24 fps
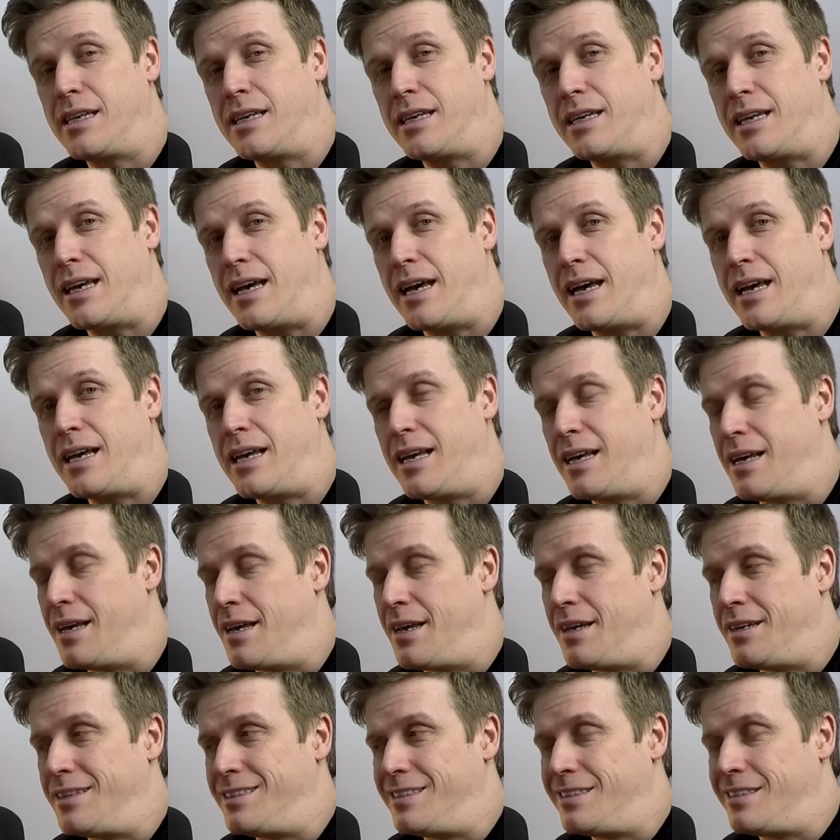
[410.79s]
Yeah,
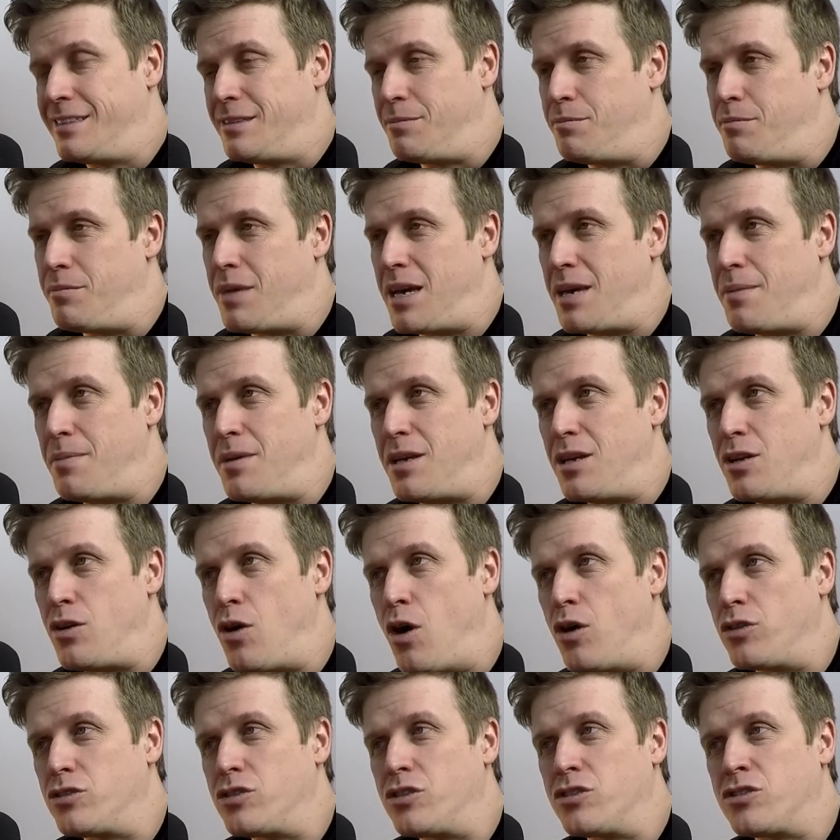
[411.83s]
maybe not.